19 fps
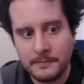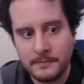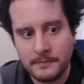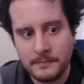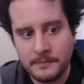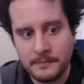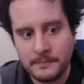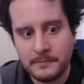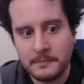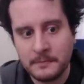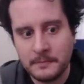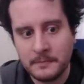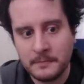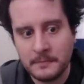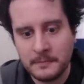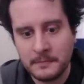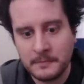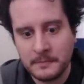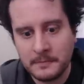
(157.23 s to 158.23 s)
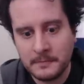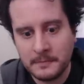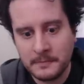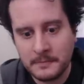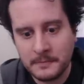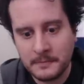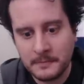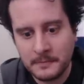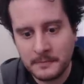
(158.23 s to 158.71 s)

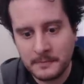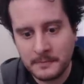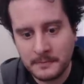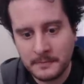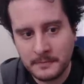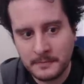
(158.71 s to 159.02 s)
(no one is talking)